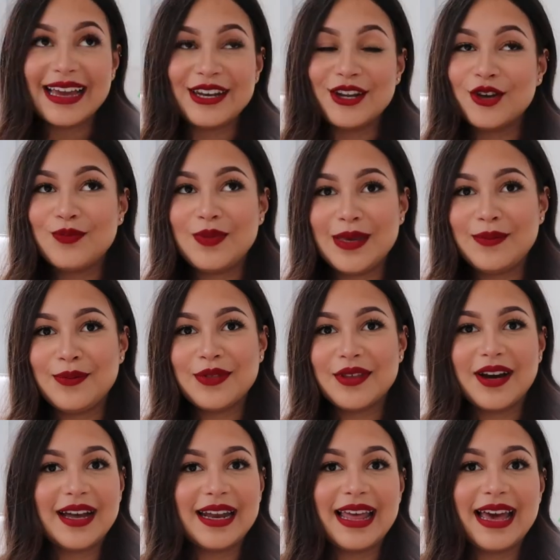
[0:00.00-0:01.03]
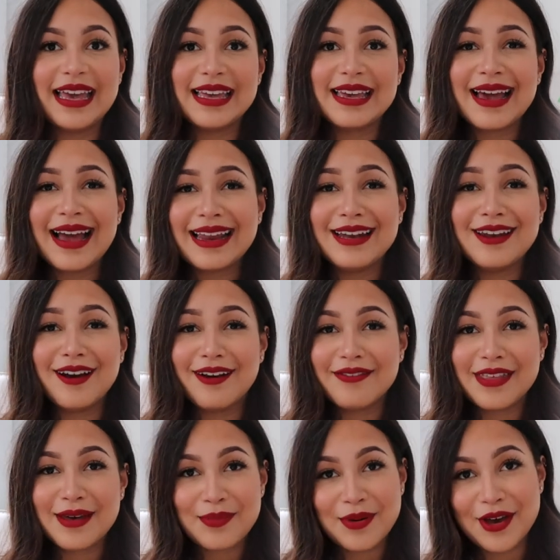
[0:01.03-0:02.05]
I know people that are like, I
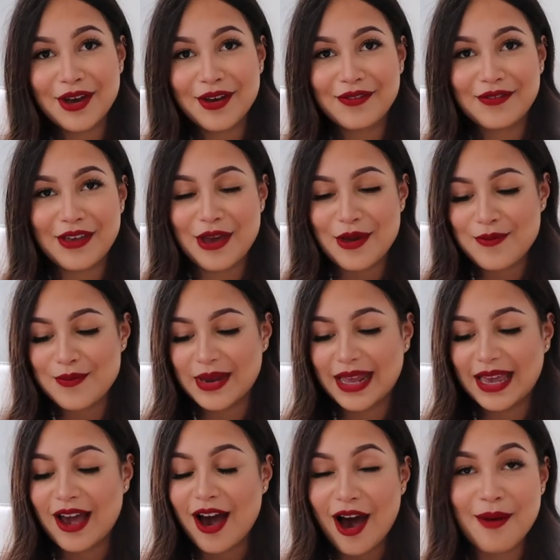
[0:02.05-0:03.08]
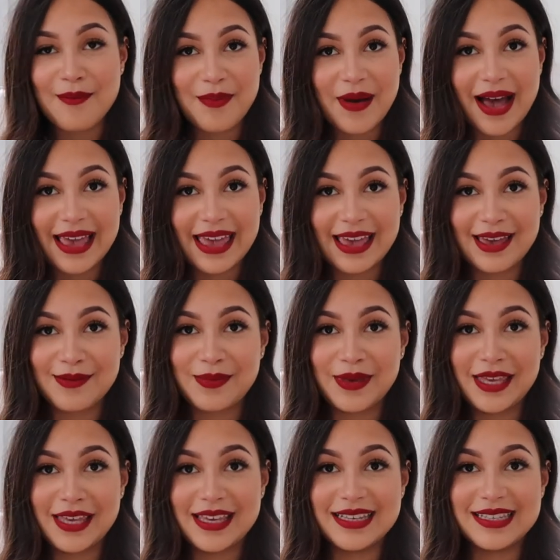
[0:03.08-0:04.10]
love that perfume, but I can't buy it
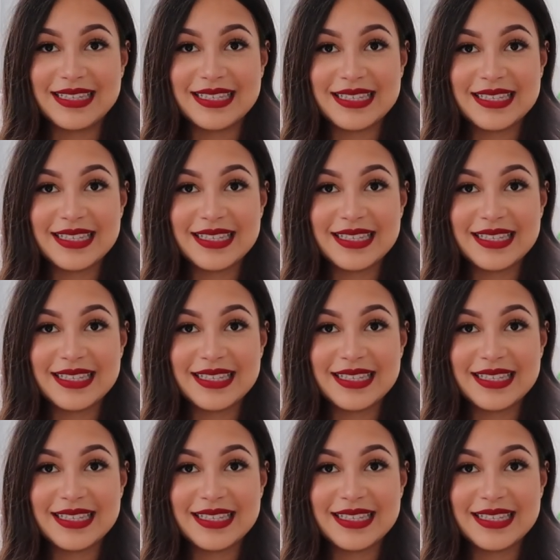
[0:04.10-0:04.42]
because